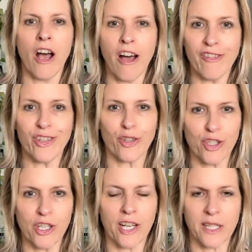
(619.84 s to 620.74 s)
of
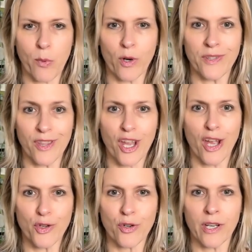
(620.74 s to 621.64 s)
energy exports in the
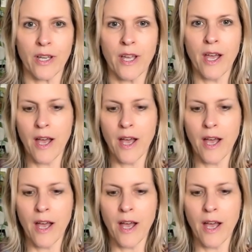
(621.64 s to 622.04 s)
country.